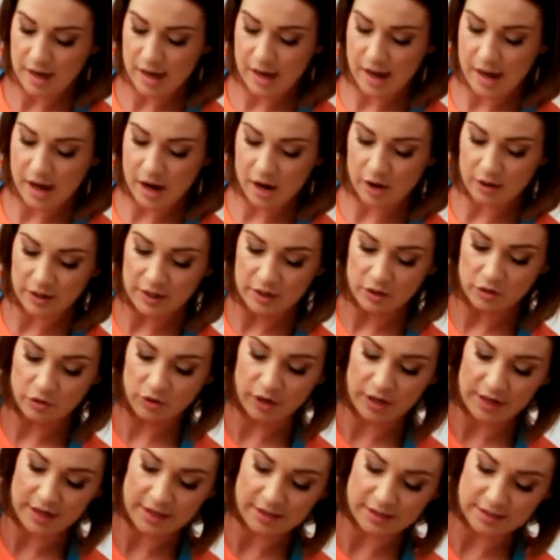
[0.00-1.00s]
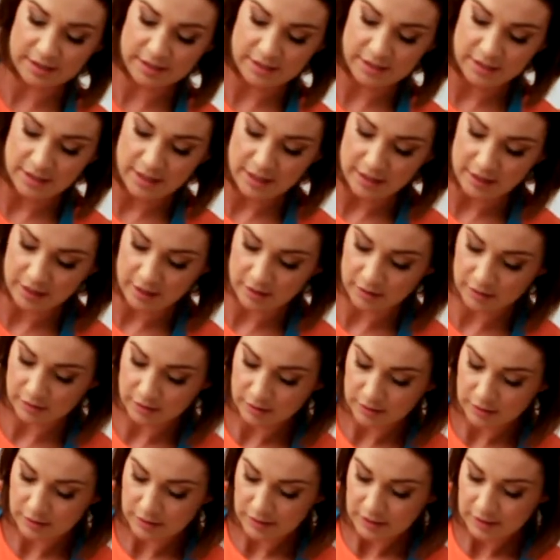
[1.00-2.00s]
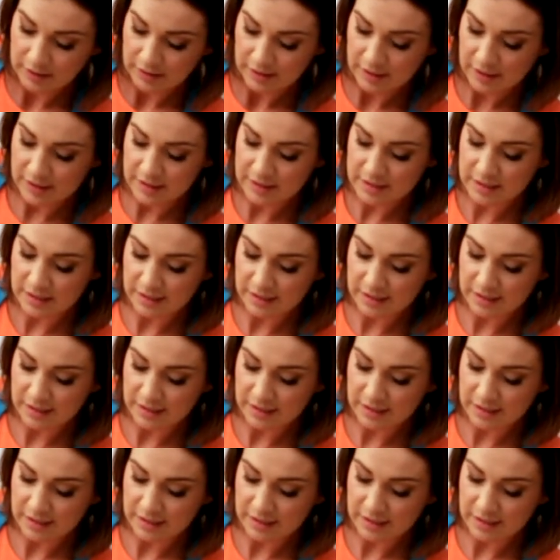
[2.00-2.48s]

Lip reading: our ingredients together. It